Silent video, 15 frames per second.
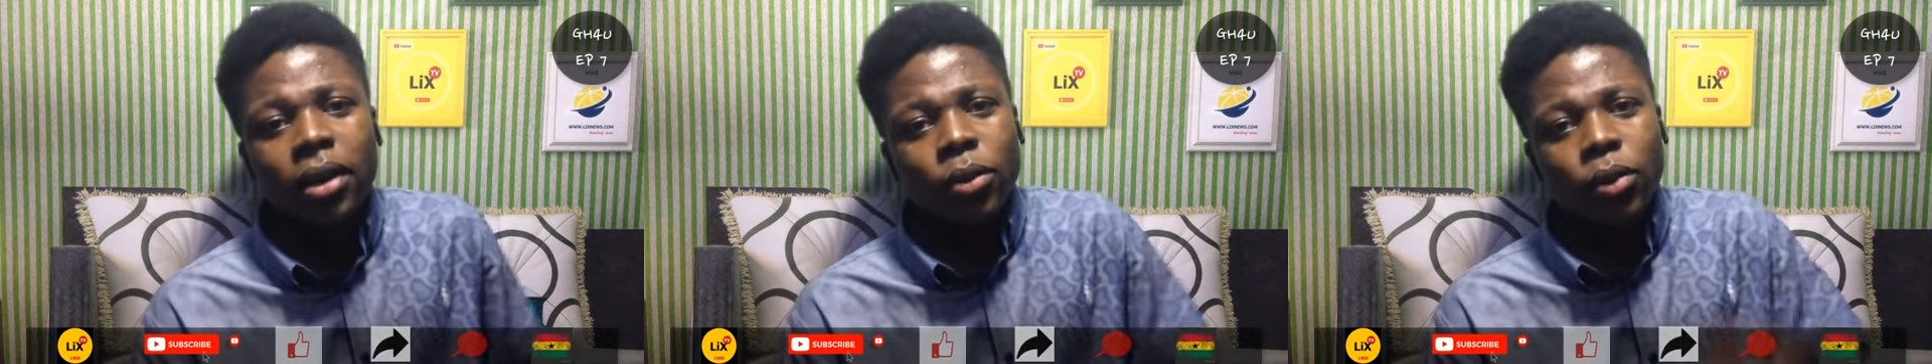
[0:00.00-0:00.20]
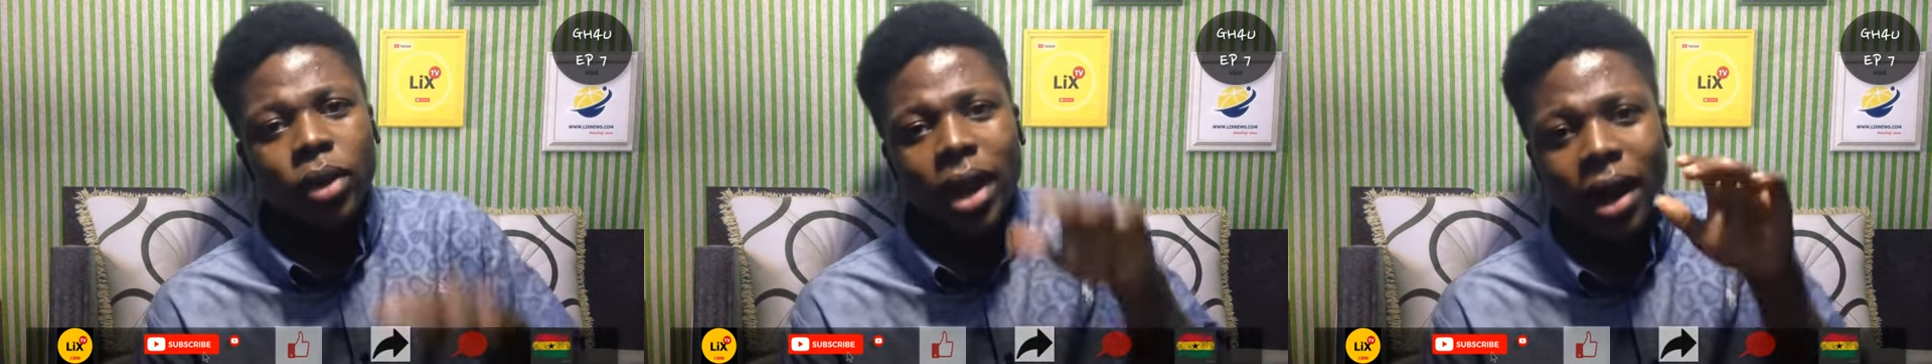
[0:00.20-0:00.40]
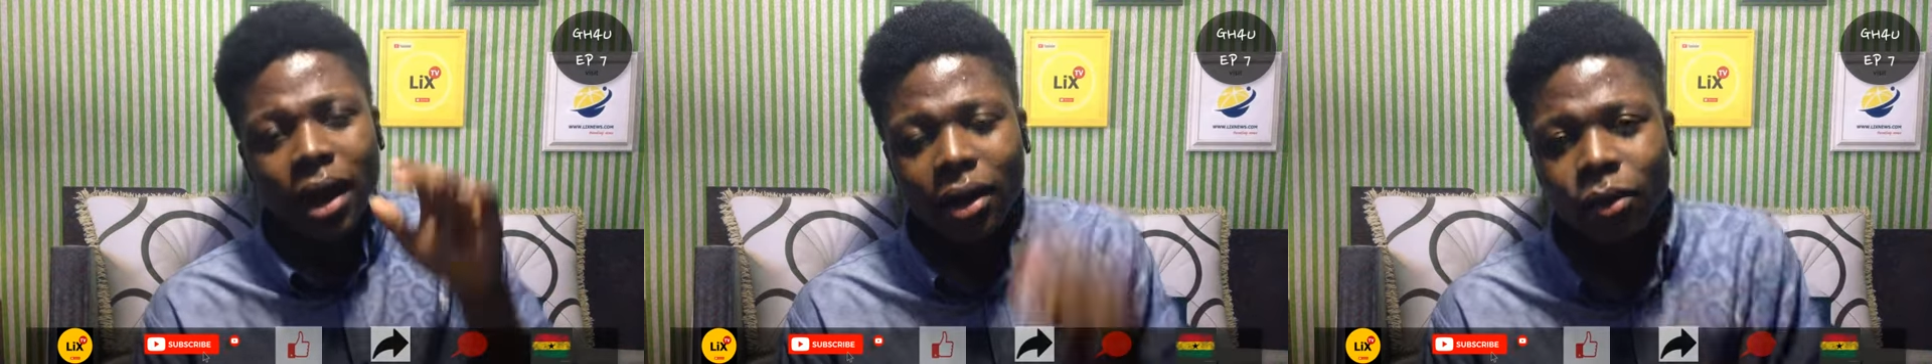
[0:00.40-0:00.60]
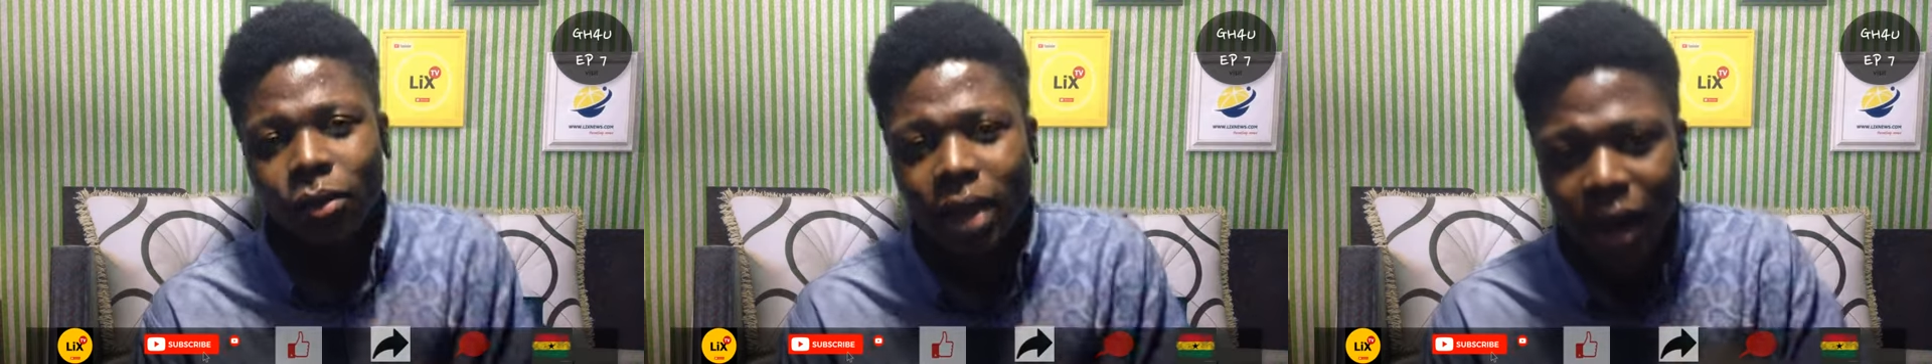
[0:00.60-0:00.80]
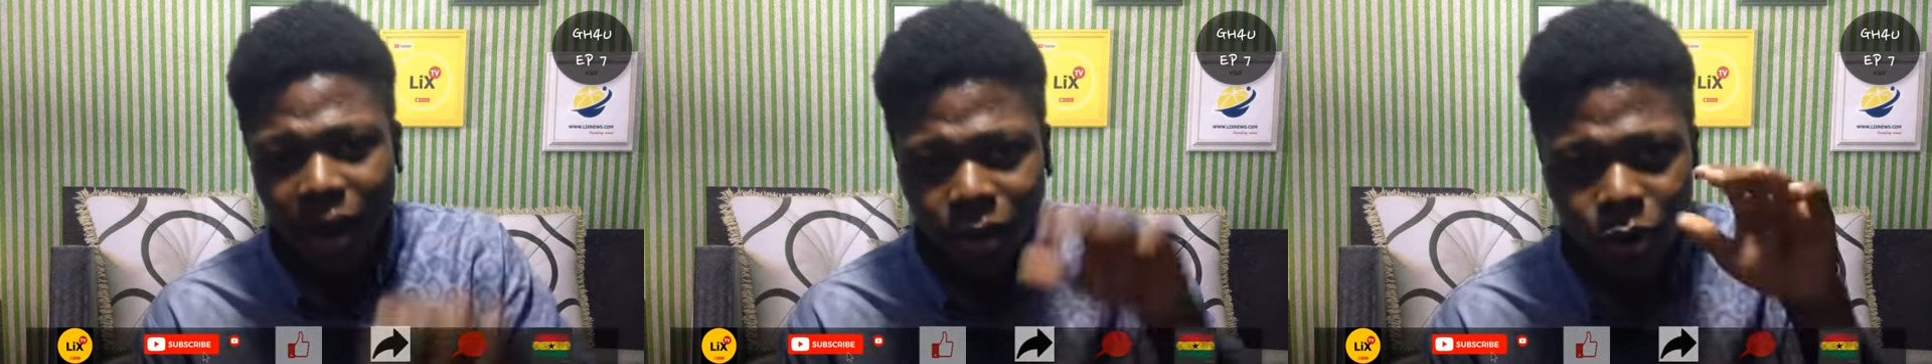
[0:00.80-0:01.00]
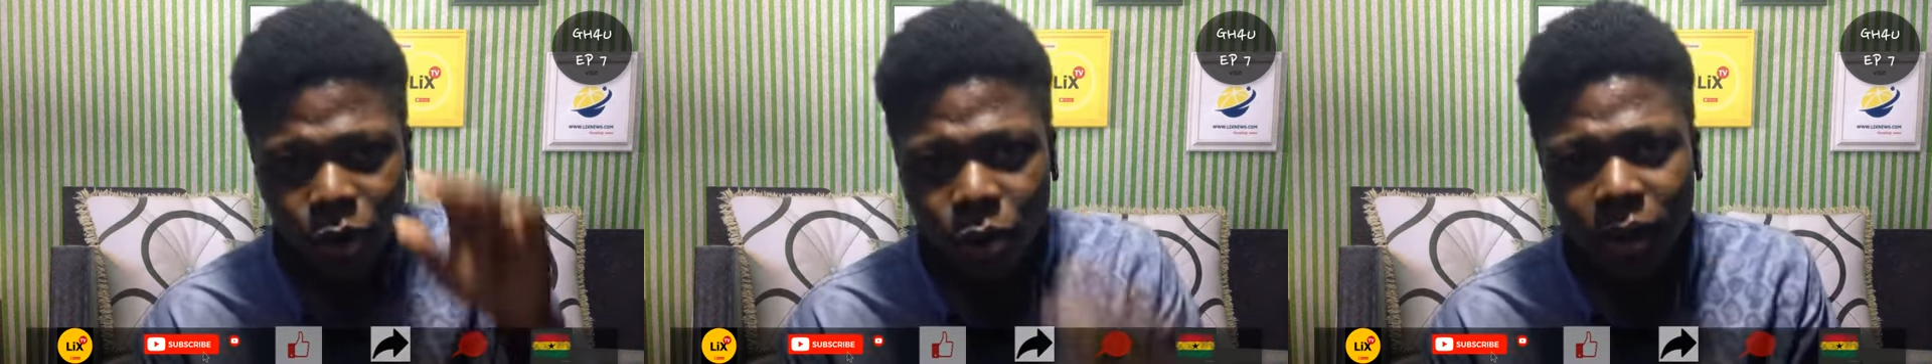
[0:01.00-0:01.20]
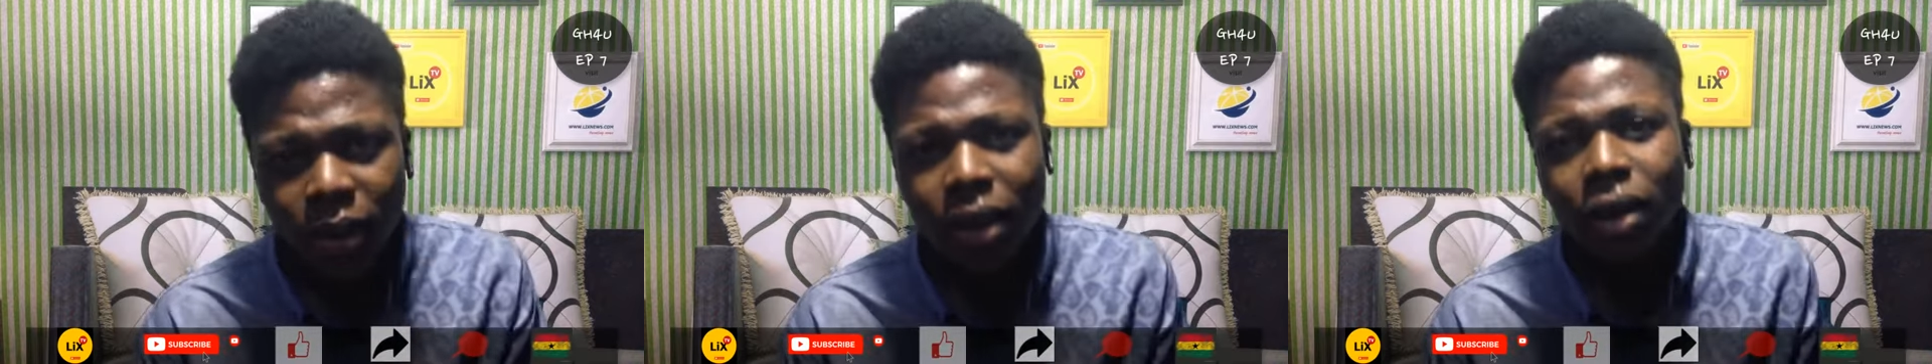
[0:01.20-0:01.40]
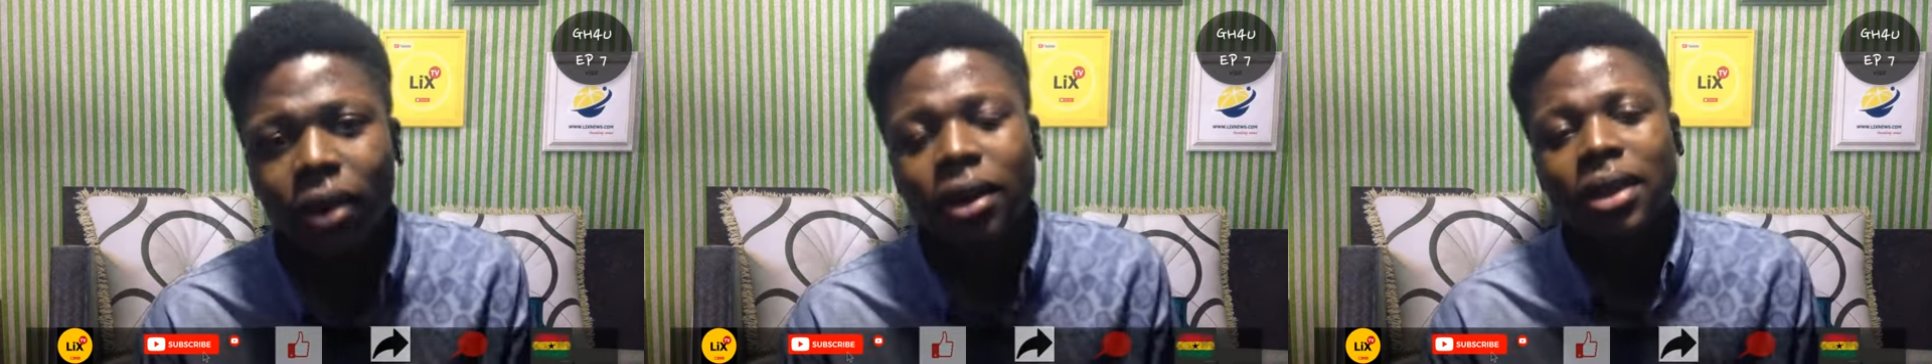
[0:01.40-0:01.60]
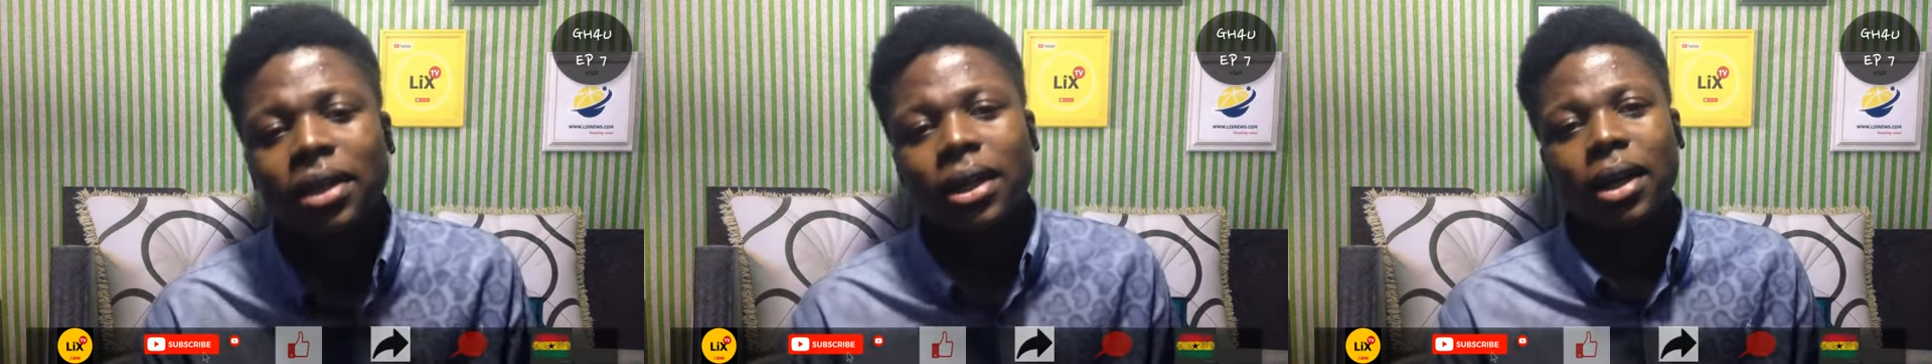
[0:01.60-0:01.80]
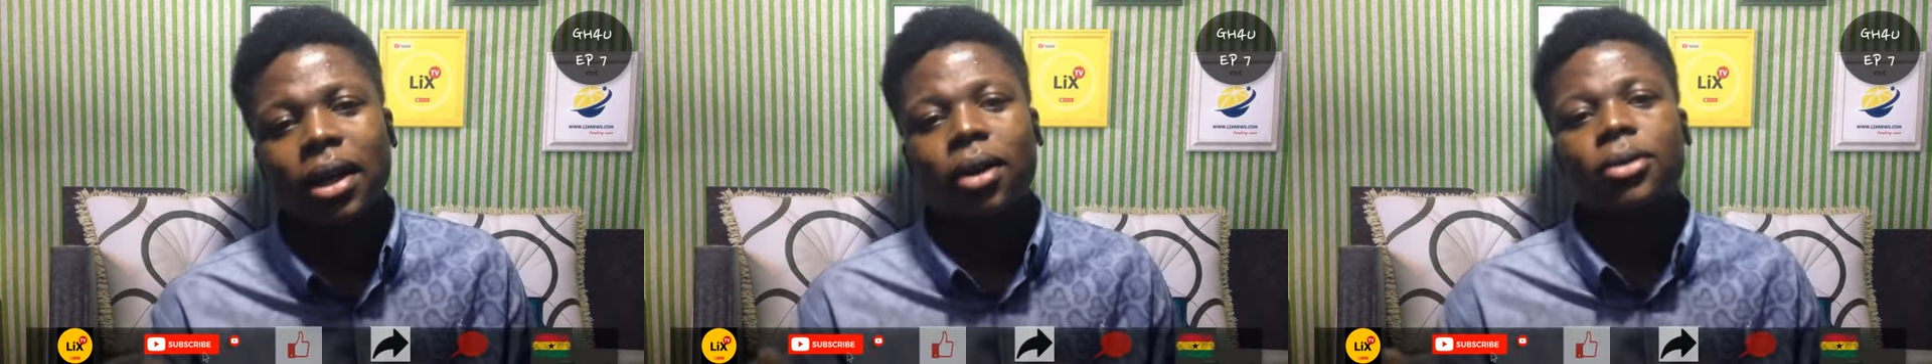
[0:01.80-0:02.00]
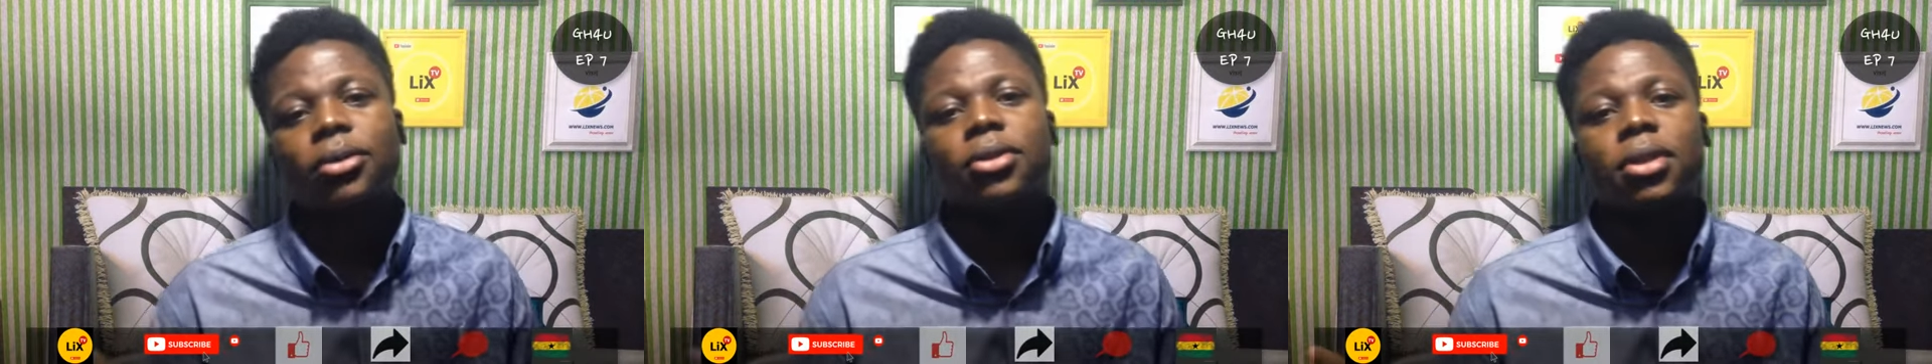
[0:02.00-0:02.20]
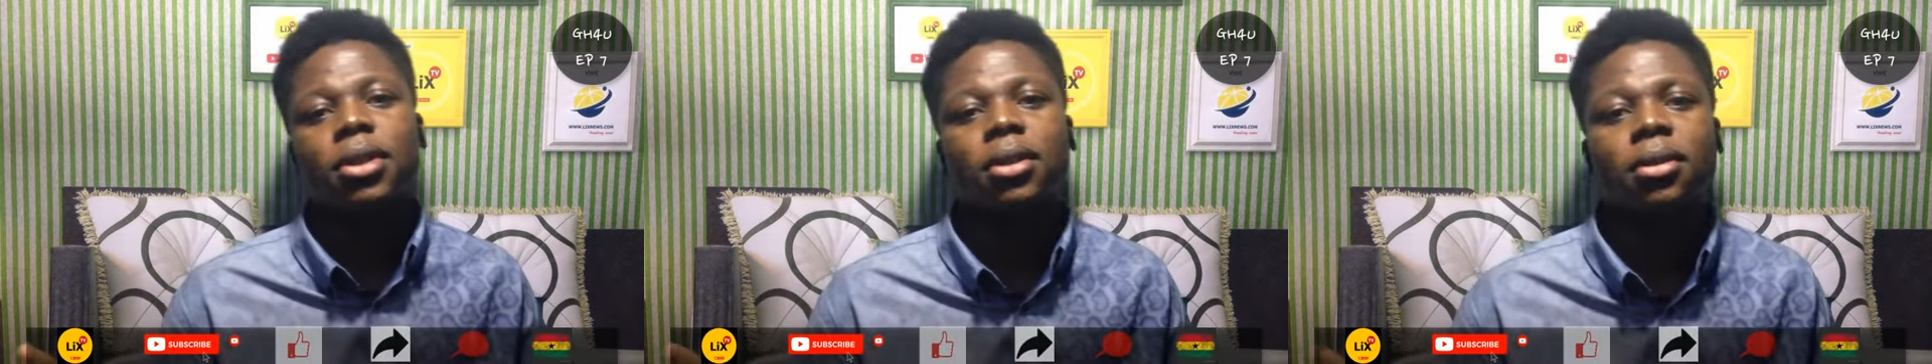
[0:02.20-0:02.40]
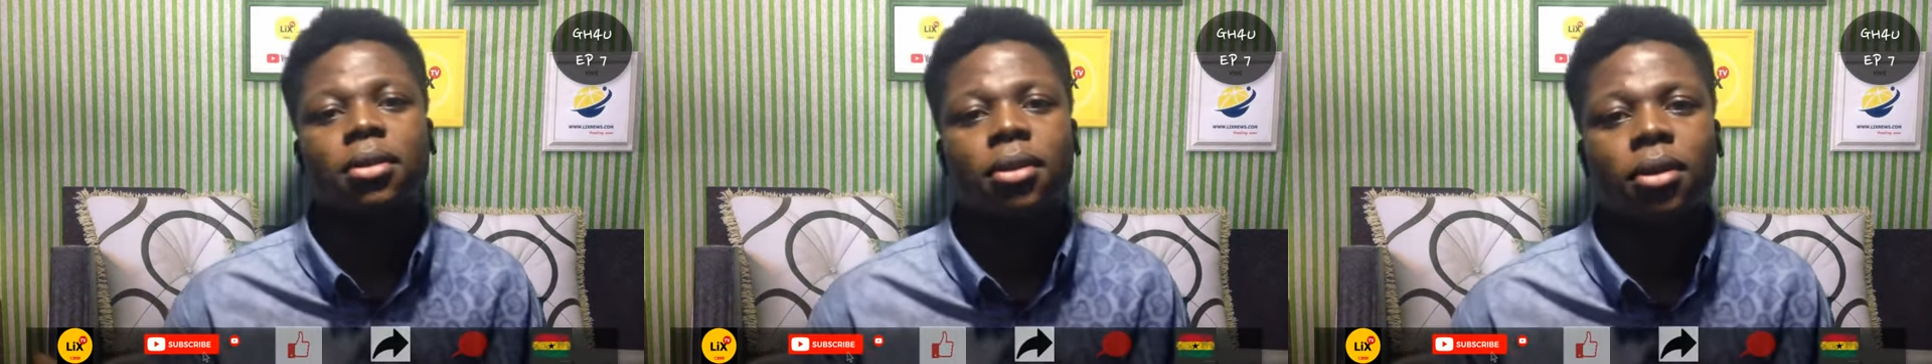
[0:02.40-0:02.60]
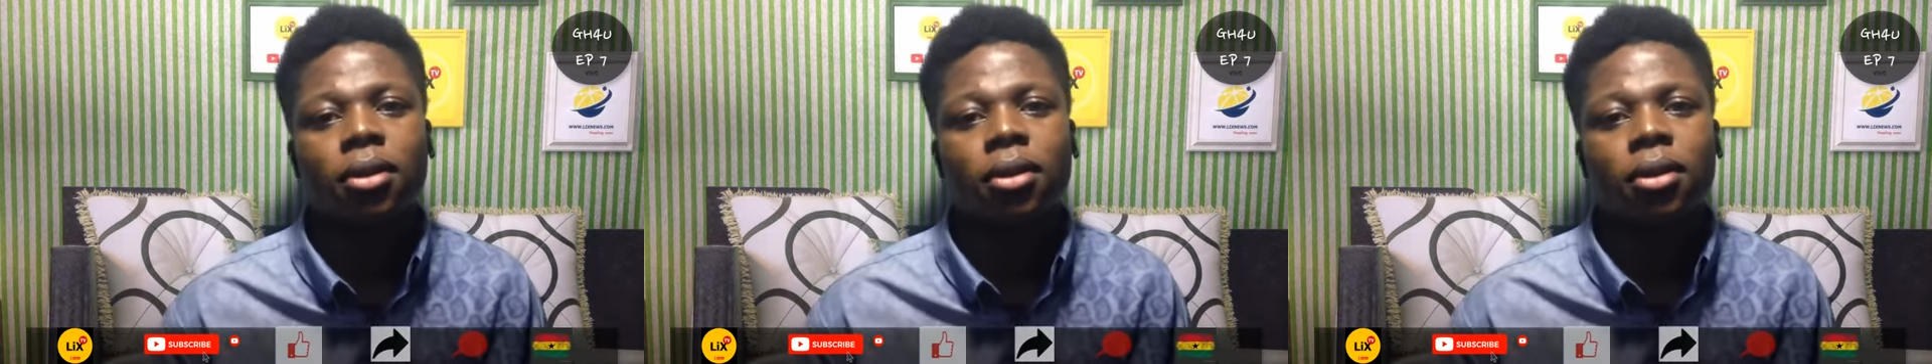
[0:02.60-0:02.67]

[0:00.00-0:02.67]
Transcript: We are going down as a country.